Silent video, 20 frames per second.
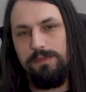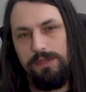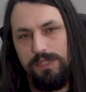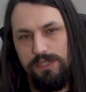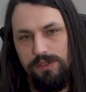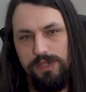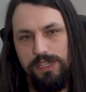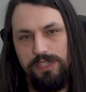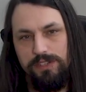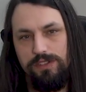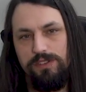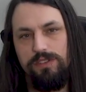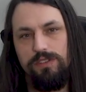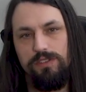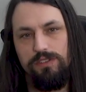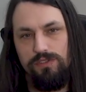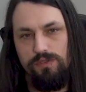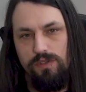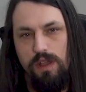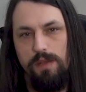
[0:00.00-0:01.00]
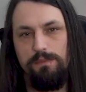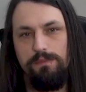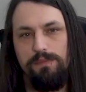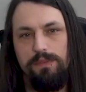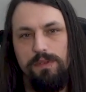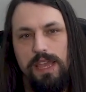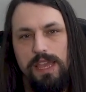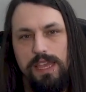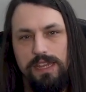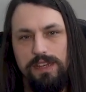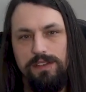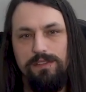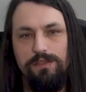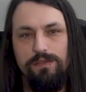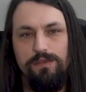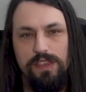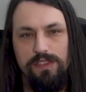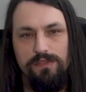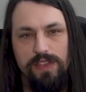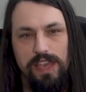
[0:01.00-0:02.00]
between Trump and
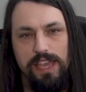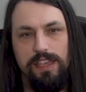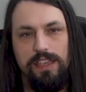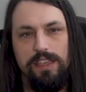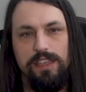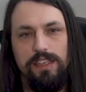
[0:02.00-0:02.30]
Vivek